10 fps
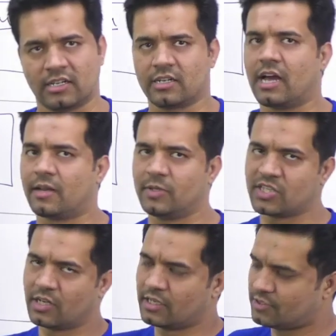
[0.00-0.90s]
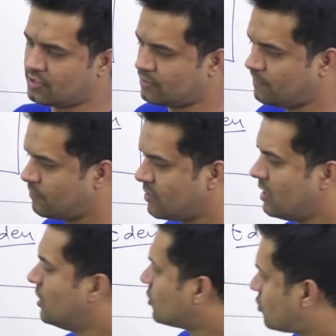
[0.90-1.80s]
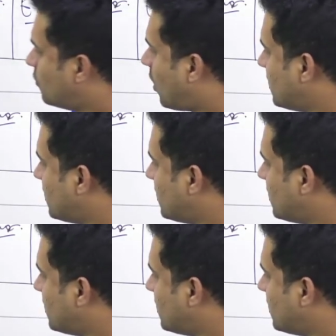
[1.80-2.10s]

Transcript: that garbage collection. So